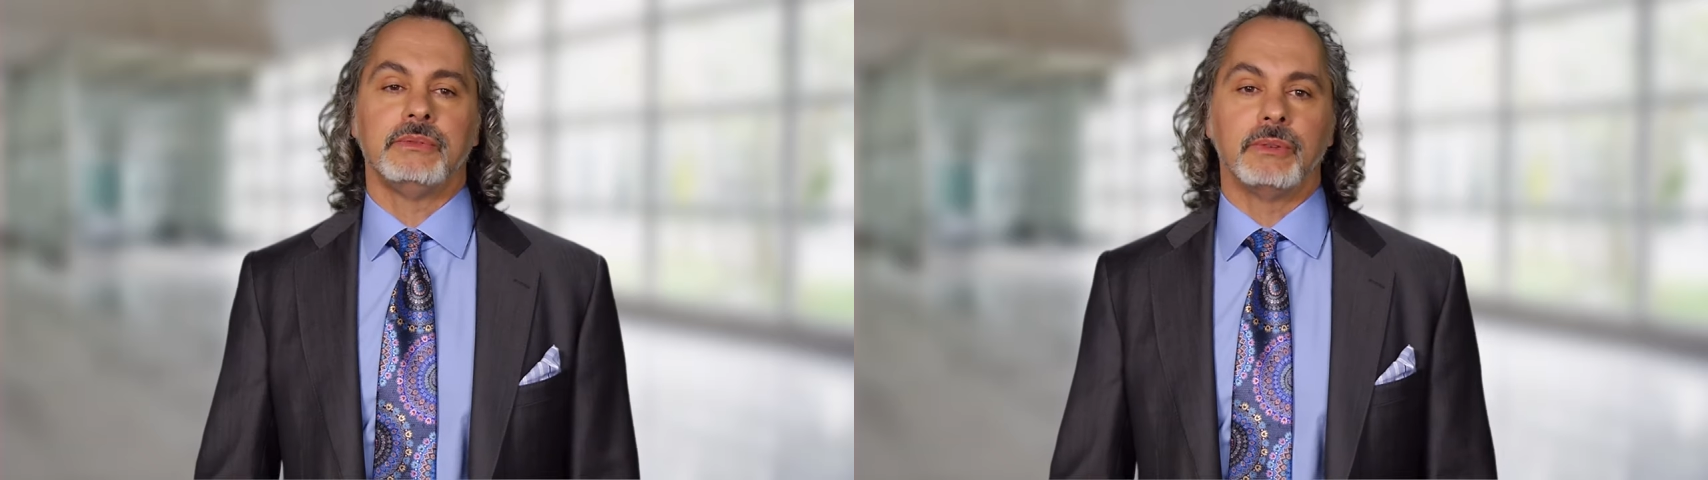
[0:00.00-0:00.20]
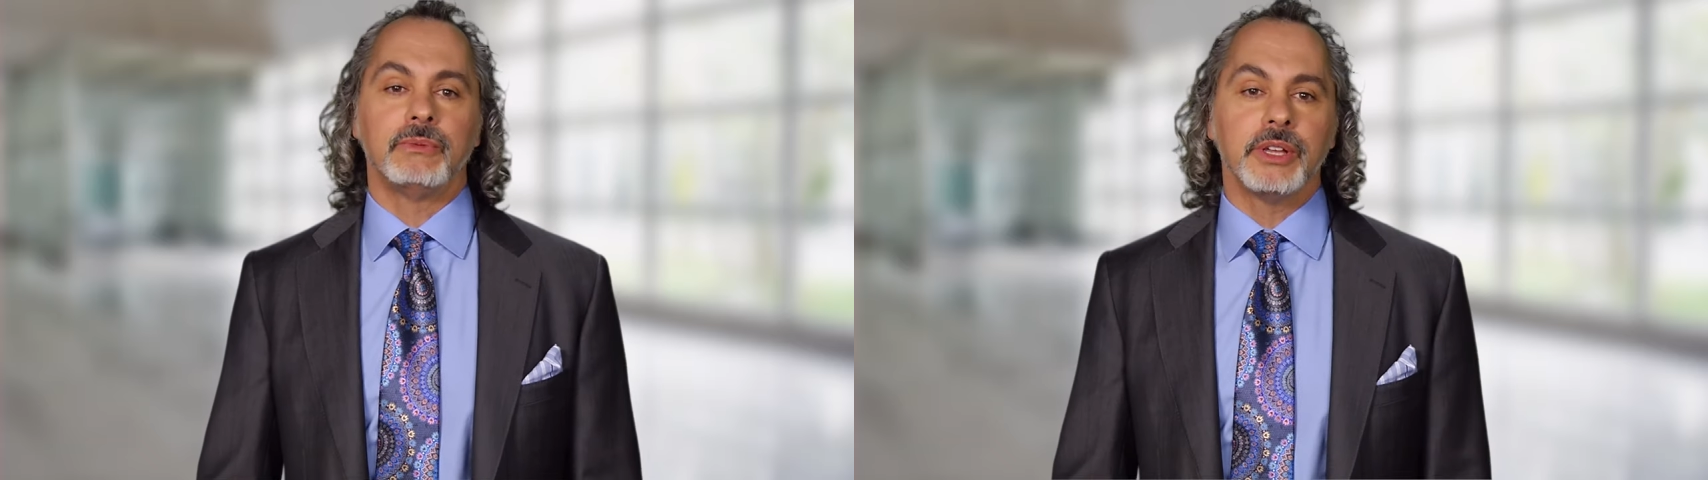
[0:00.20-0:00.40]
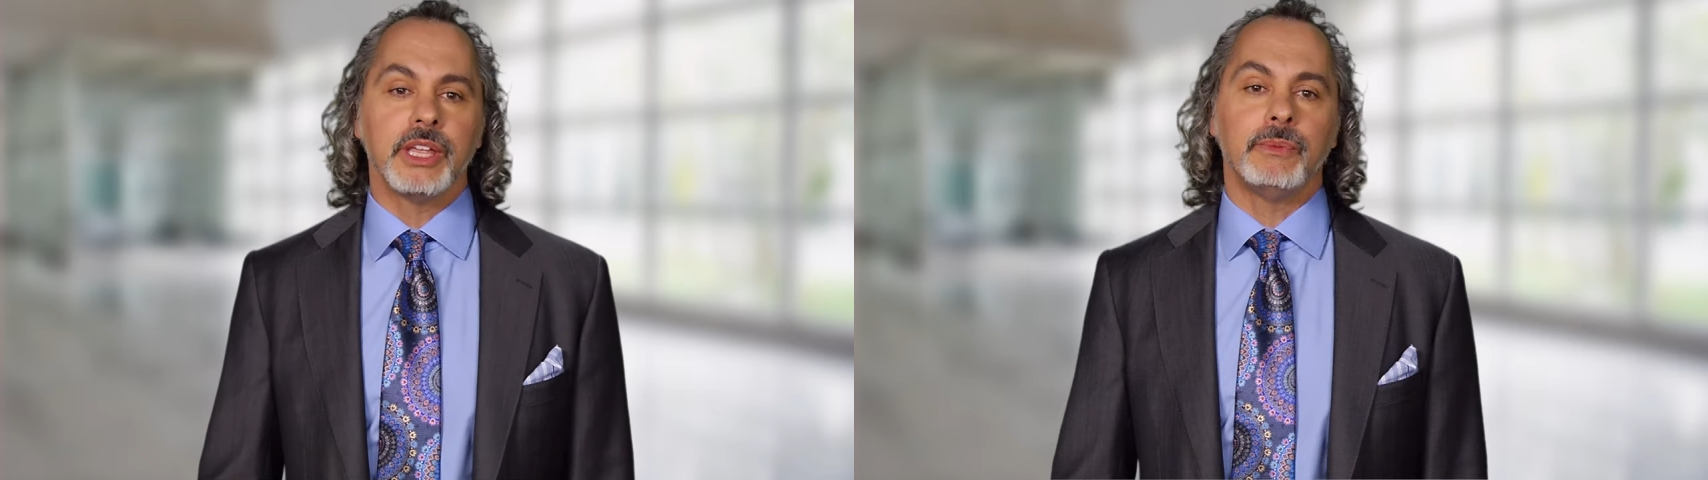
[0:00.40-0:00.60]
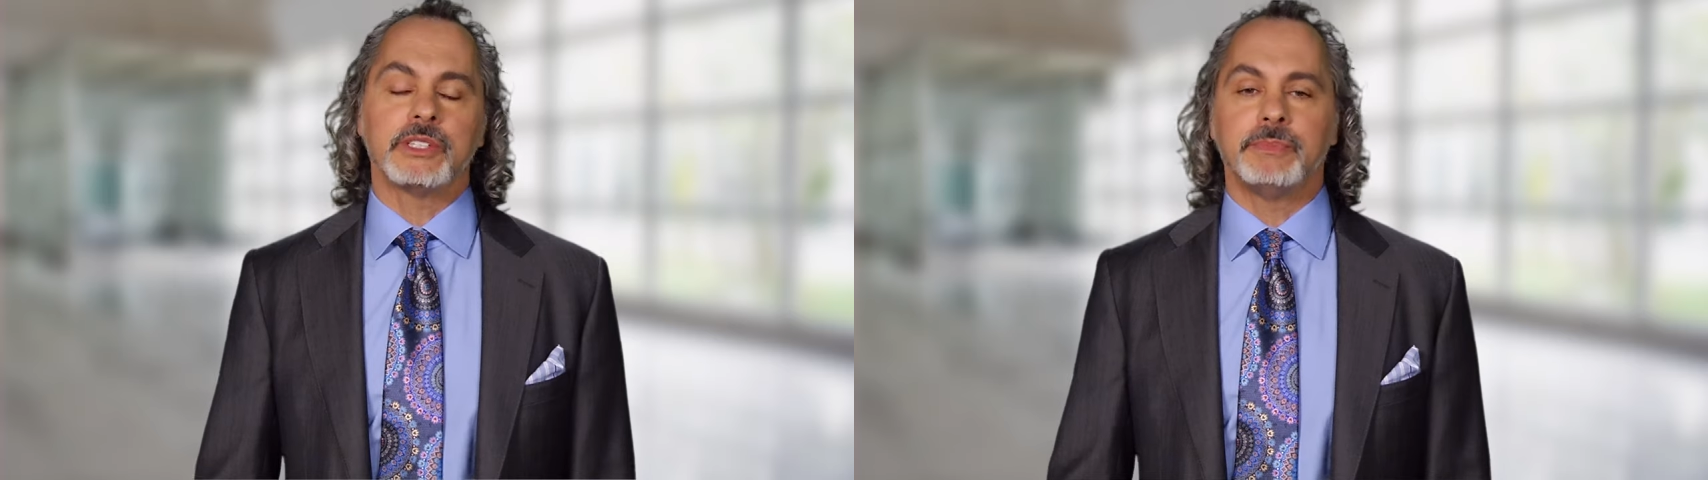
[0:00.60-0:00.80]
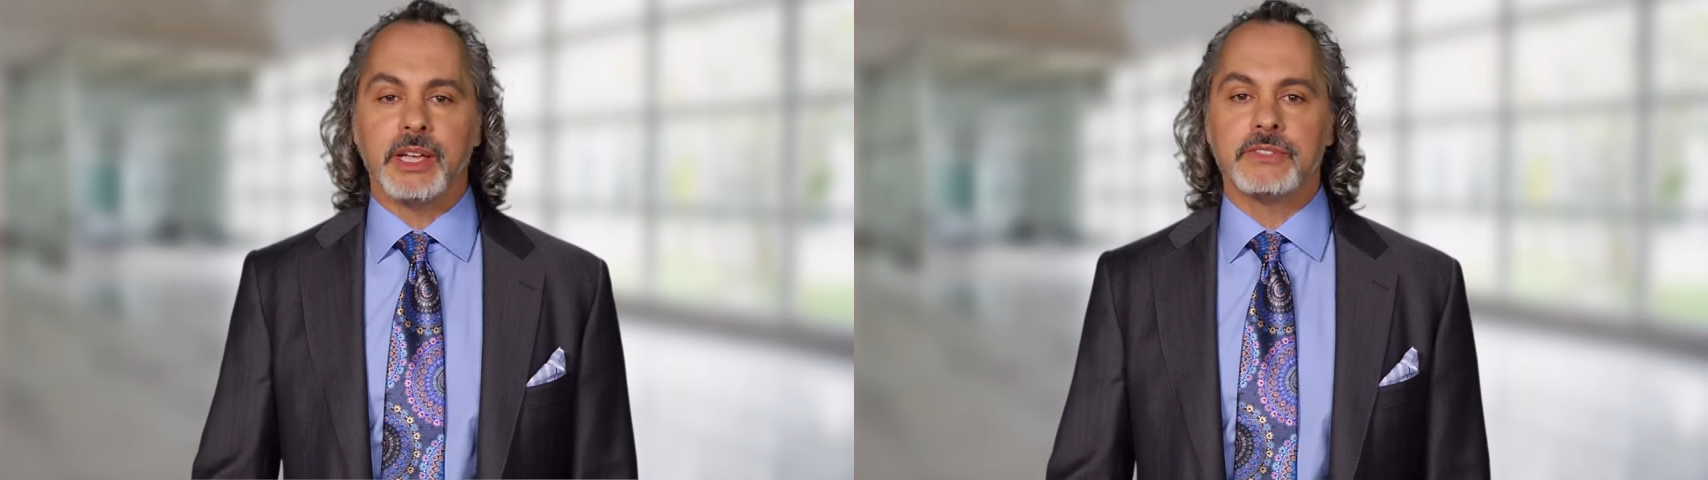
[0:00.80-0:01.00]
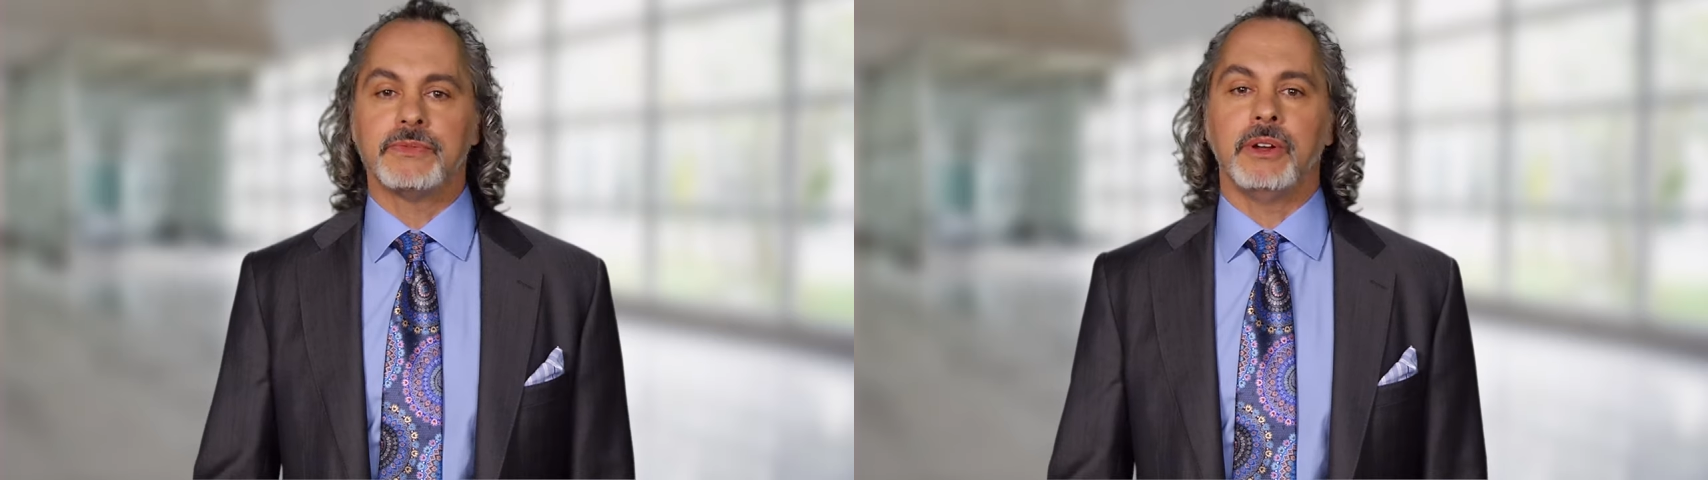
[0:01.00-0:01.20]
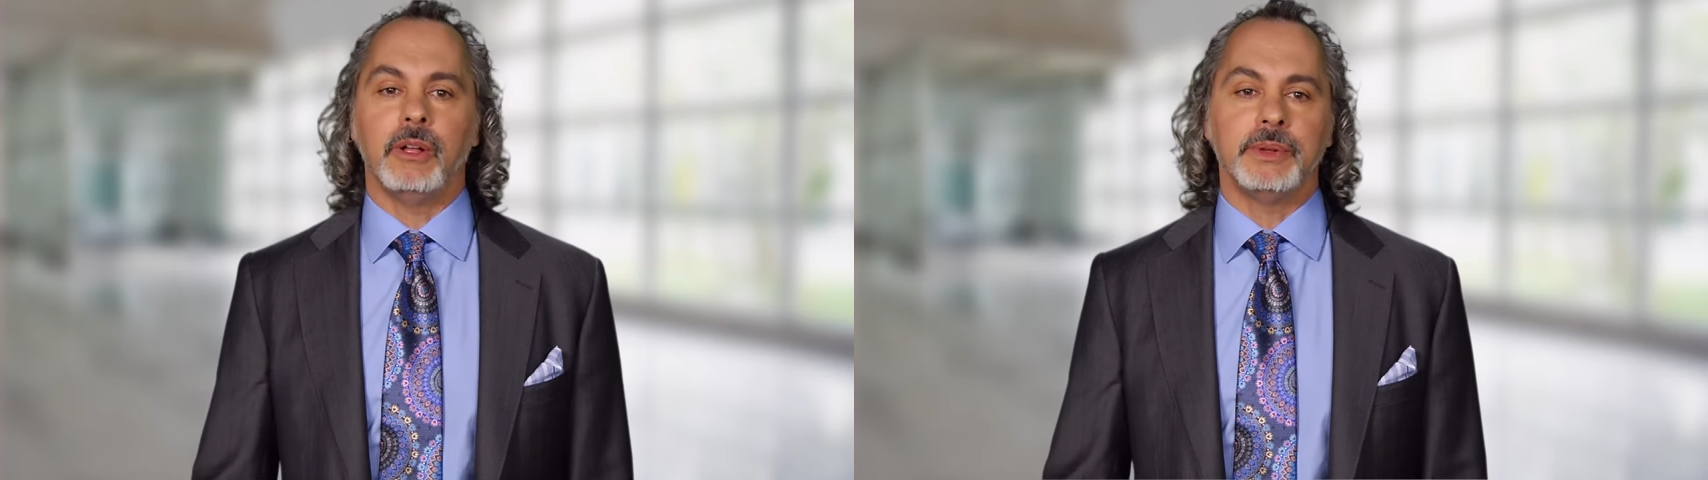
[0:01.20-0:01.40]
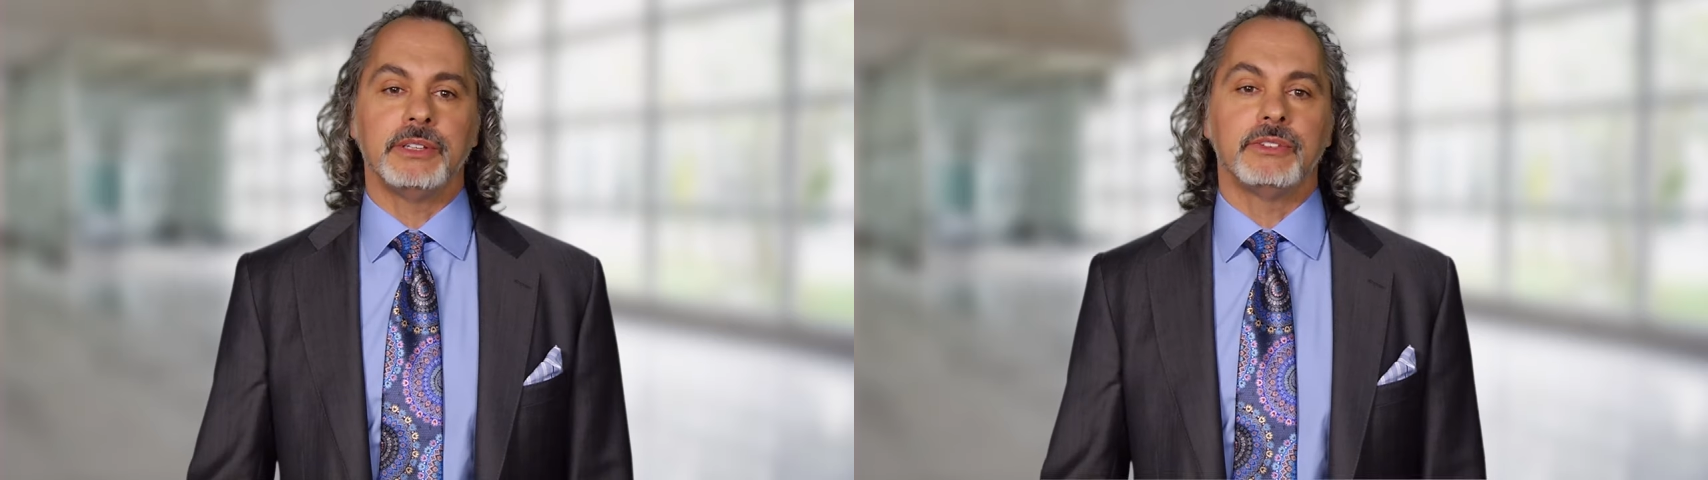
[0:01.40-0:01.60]
what really works best for
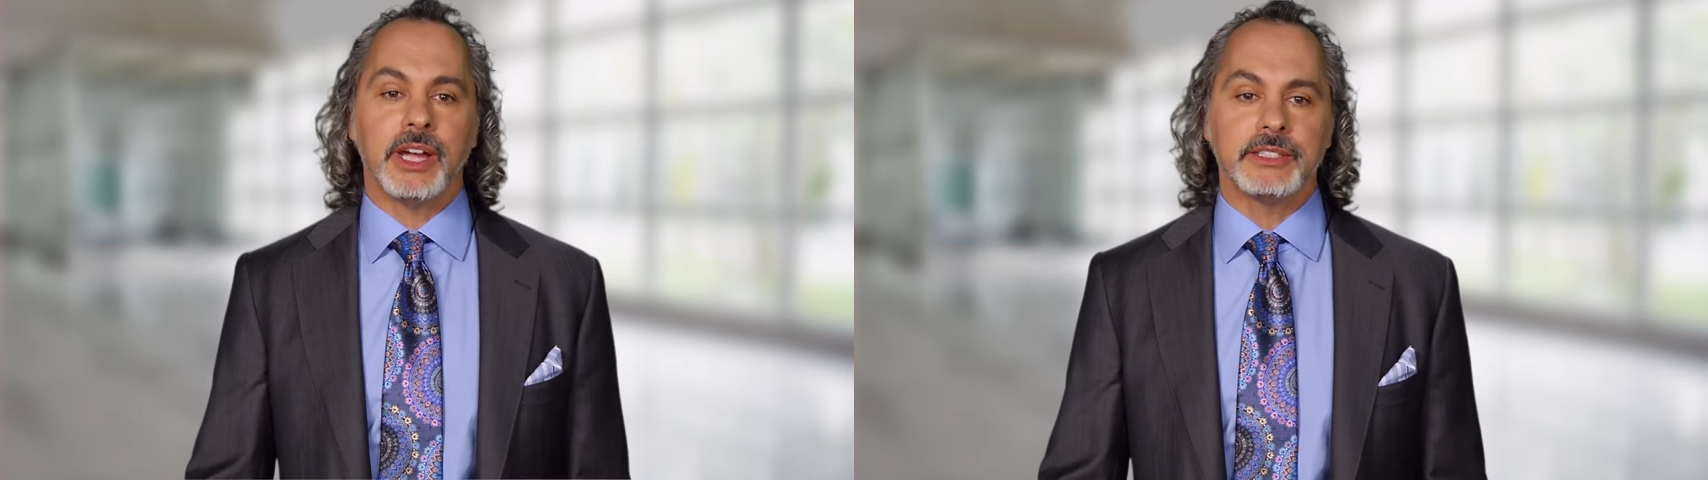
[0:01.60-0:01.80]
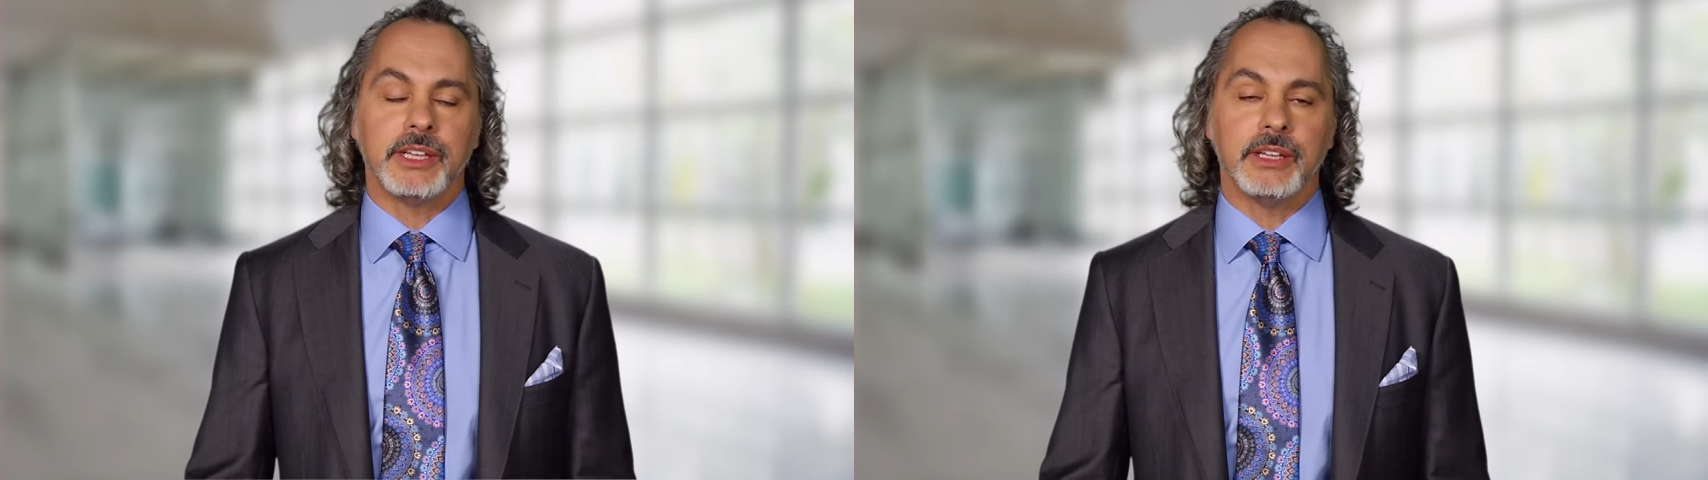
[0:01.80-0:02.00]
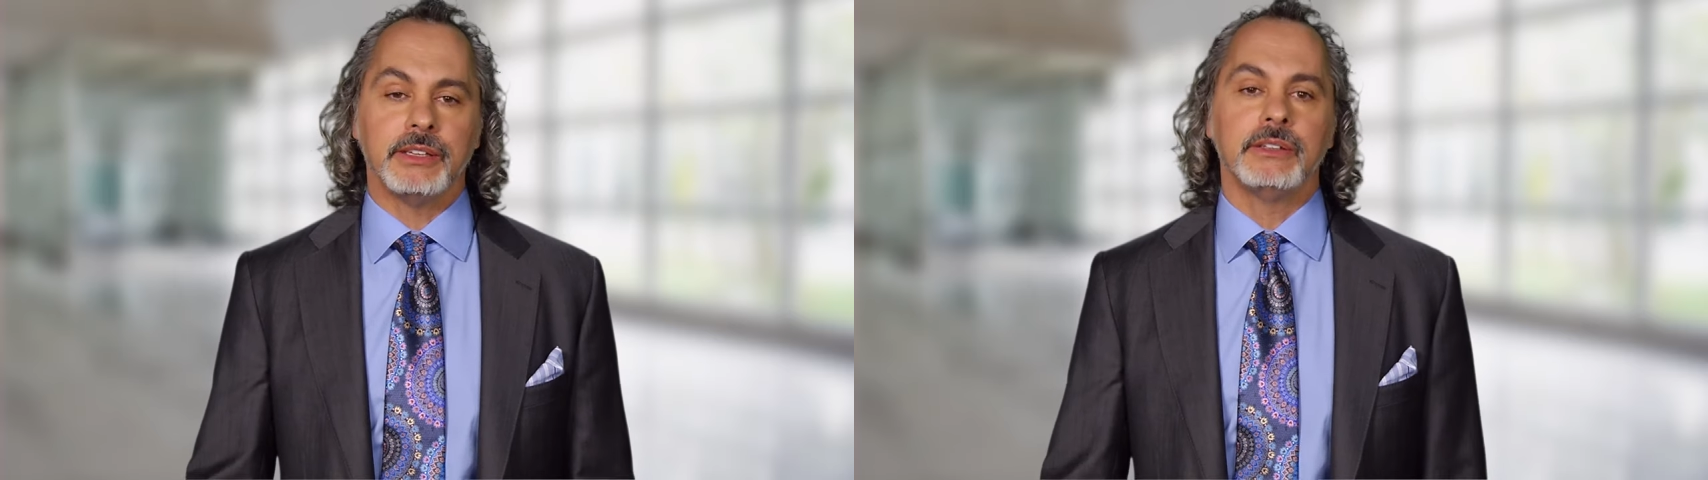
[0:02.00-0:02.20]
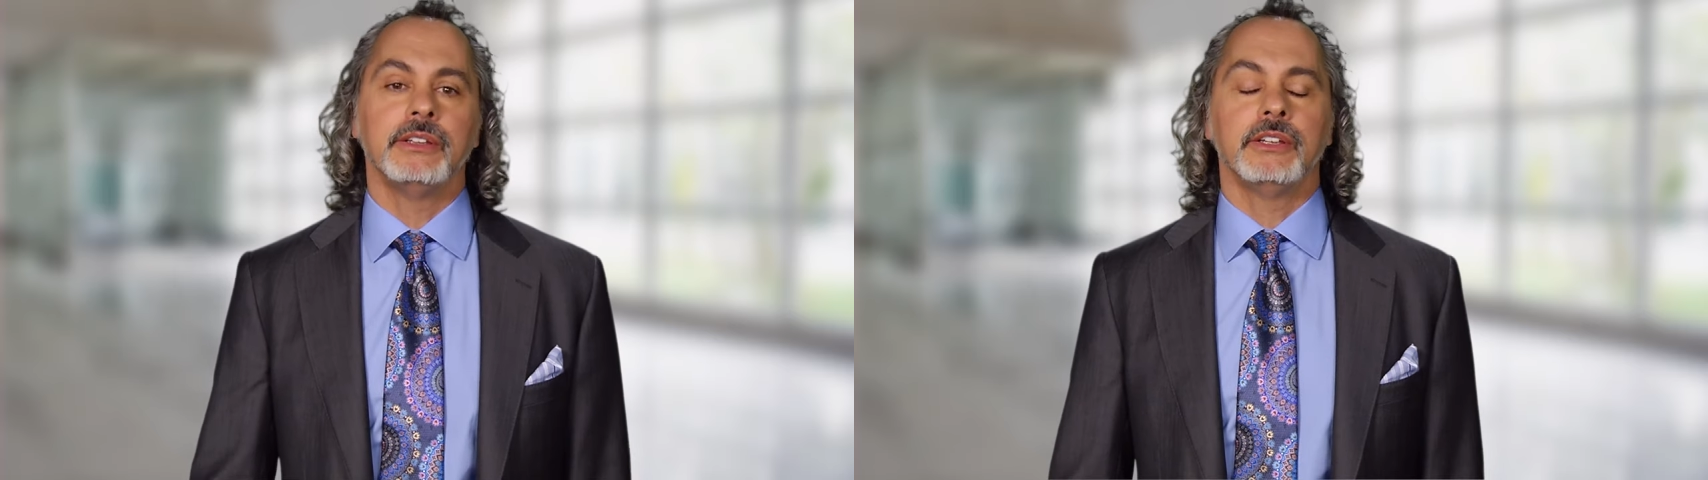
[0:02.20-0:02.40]
helping dry skin